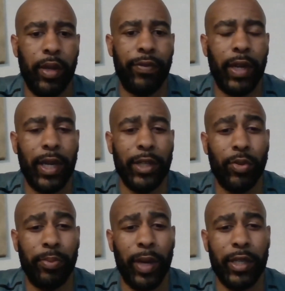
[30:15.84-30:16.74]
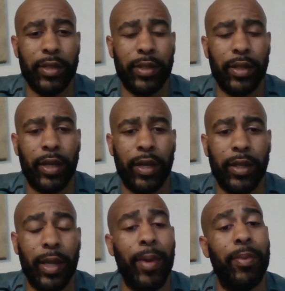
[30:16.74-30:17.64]
financial based,
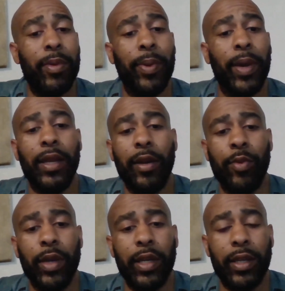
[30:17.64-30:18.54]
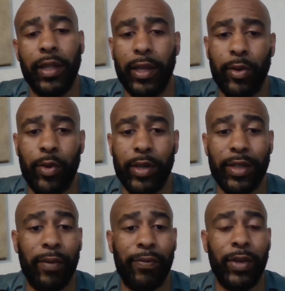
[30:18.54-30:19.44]
they may be paying their rent and the landlord is
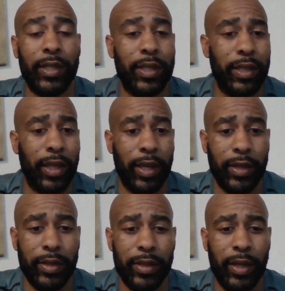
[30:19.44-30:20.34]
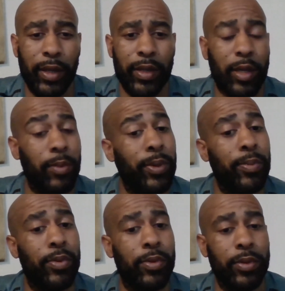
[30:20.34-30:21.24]
not fixing things. Some
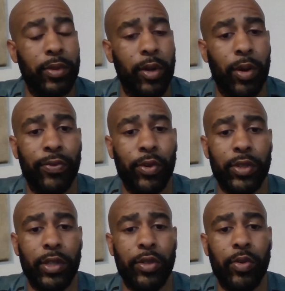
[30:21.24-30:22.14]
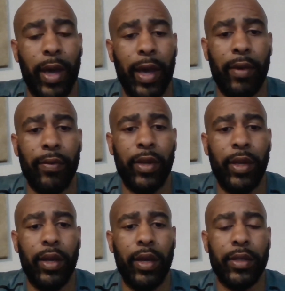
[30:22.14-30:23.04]
people, unfortunately do have
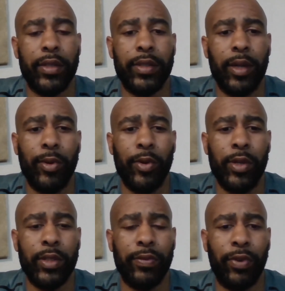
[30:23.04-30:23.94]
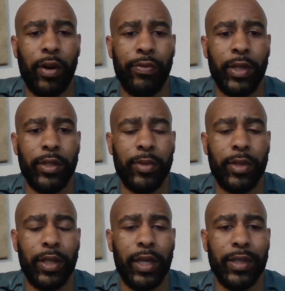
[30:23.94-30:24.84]
slumlords and fall victim to
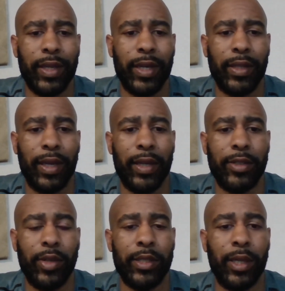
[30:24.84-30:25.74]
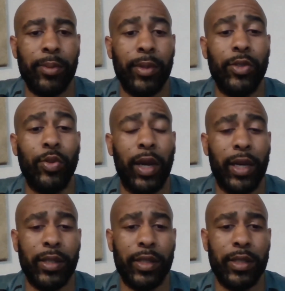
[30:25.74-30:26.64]
things like that. So that's something that you
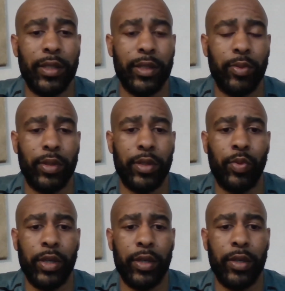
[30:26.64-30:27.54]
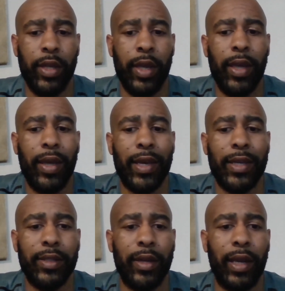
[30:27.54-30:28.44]
guys can assist with as well.
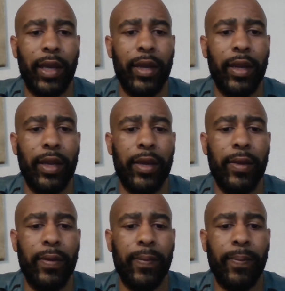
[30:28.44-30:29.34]
Is there any